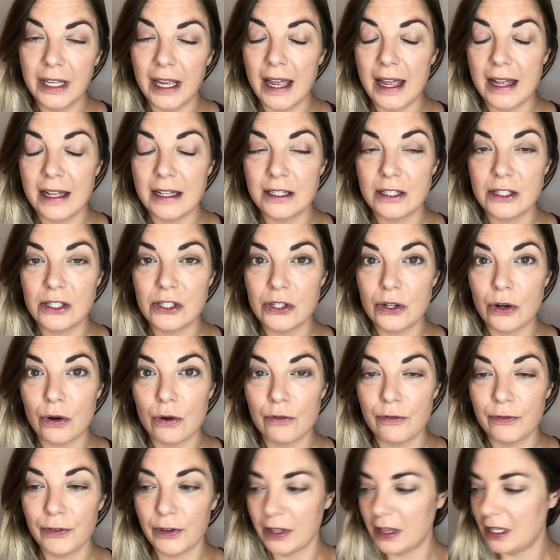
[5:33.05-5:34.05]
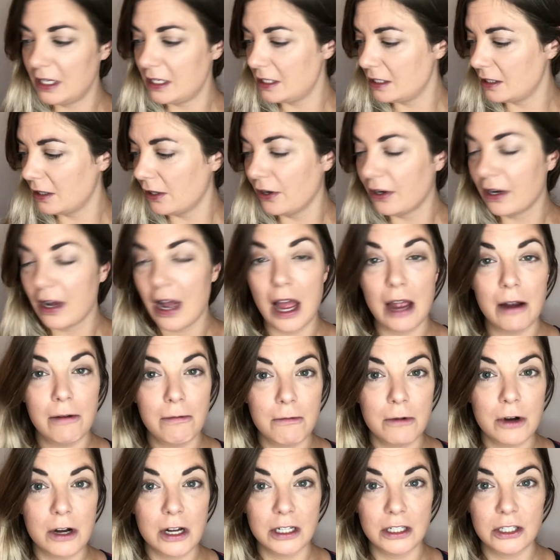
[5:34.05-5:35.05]
And so for this look, I
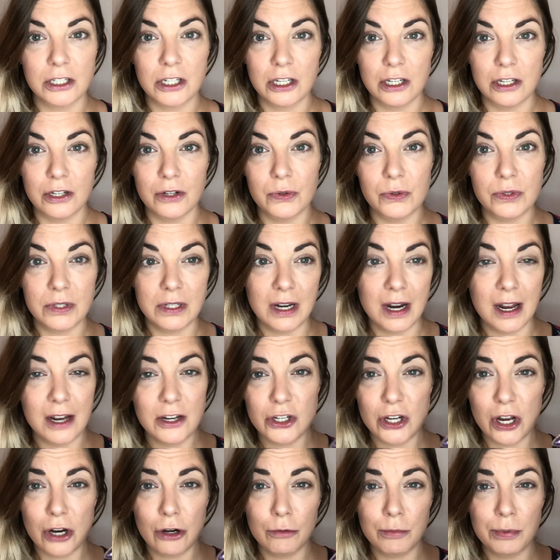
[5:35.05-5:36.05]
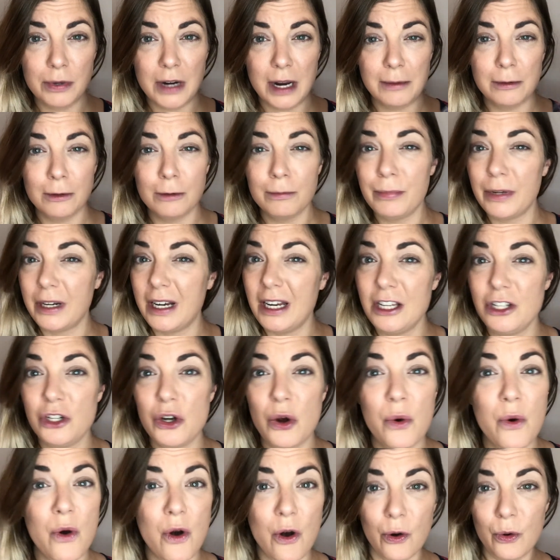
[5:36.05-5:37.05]
want to use an eyeshadow primer, but I
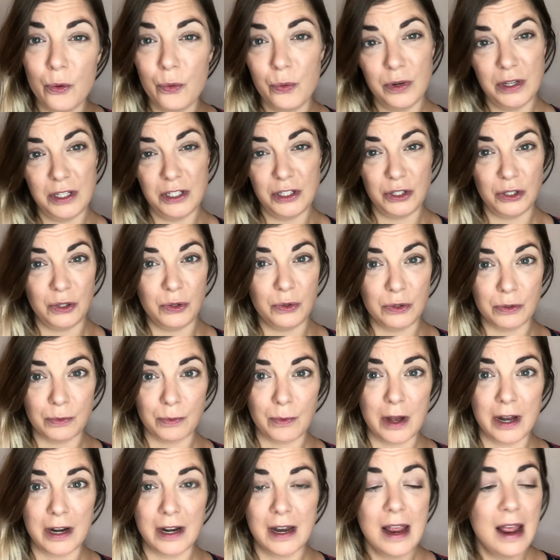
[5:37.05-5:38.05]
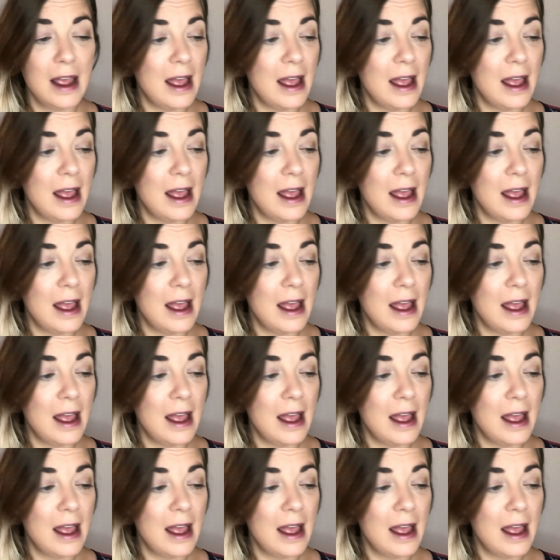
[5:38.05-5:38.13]
don't always use one.